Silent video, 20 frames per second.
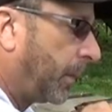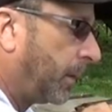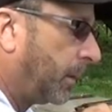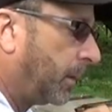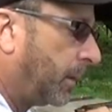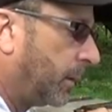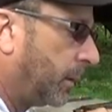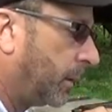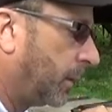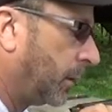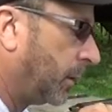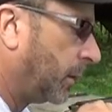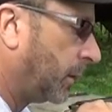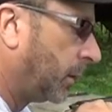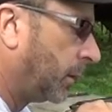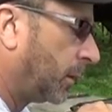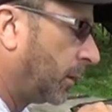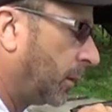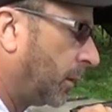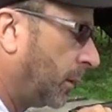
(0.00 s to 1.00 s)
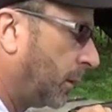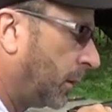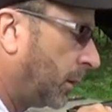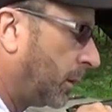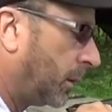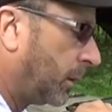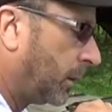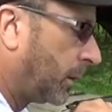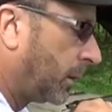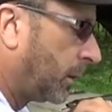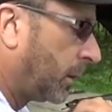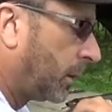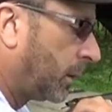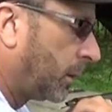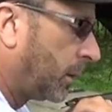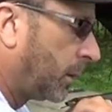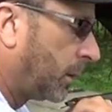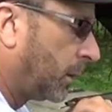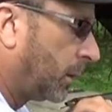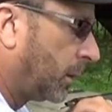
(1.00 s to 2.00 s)
Kilo United 8
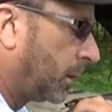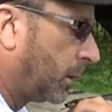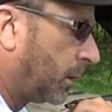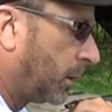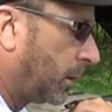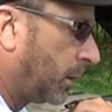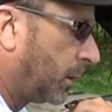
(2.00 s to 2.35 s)
Tango, Kilo